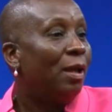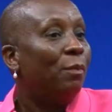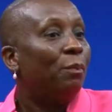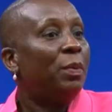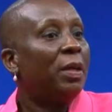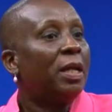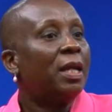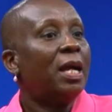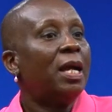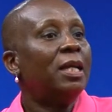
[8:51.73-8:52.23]

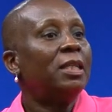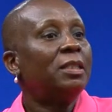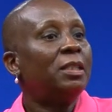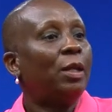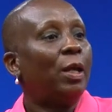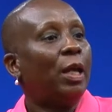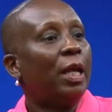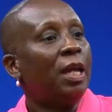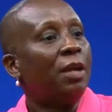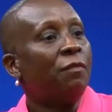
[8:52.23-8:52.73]
Because
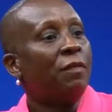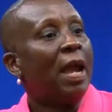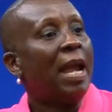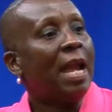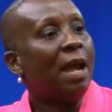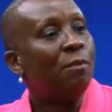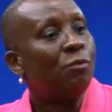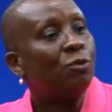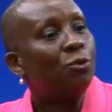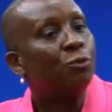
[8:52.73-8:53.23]
if
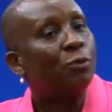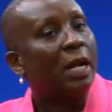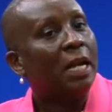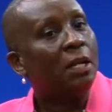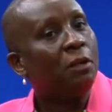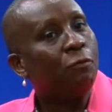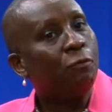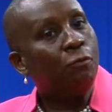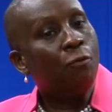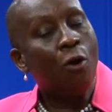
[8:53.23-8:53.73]
I am to
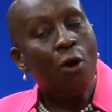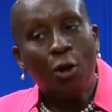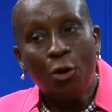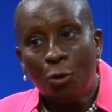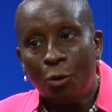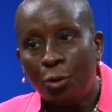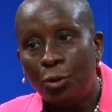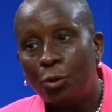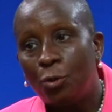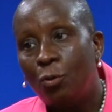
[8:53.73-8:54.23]
really
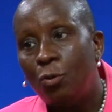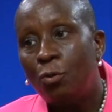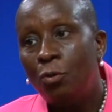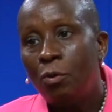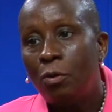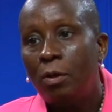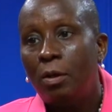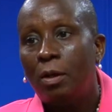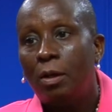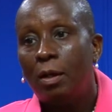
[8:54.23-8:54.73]
follow you
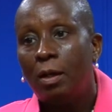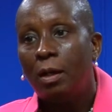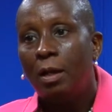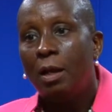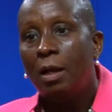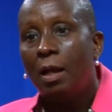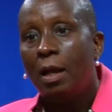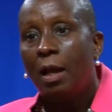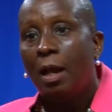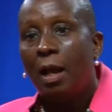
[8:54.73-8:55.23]

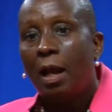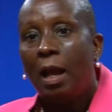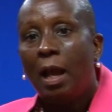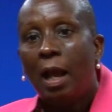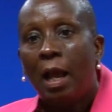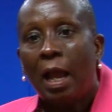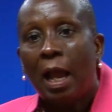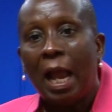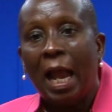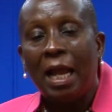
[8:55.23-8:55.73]

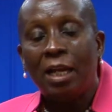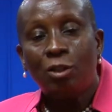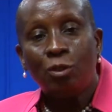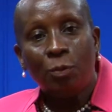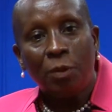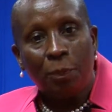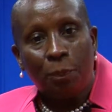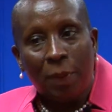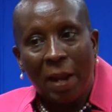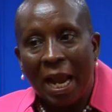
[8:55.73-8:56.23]
and to
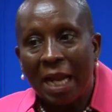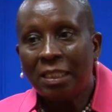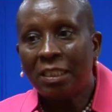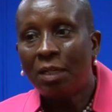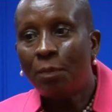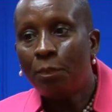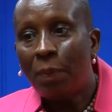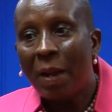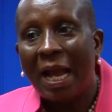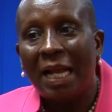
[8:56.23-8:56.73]
be part
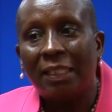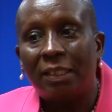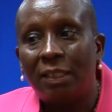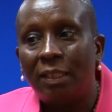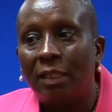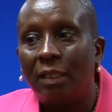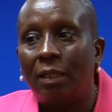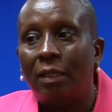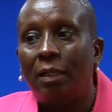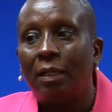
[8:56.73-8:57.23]
and
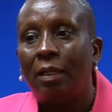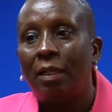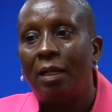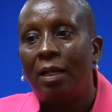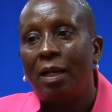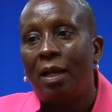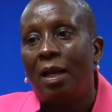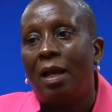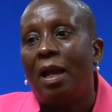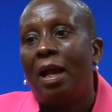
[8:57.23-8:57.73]
parcel,
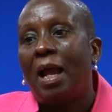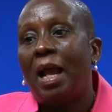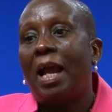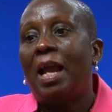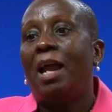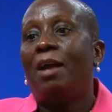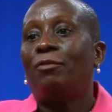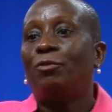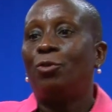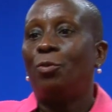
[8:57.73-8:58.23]
I
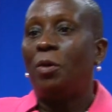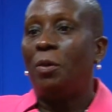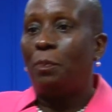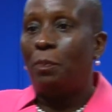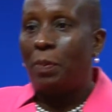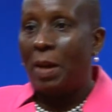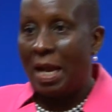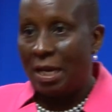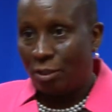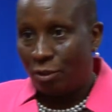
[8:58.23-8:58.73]
have to be
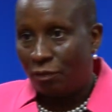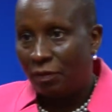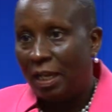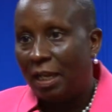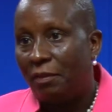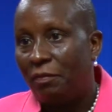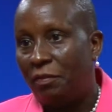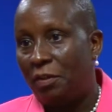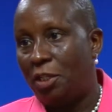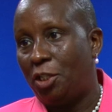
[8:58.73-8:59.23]
part of
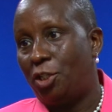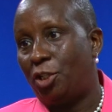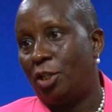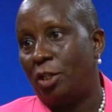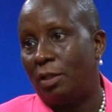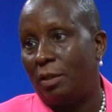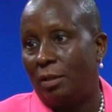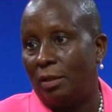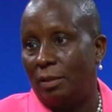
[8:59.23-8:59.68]
that vision.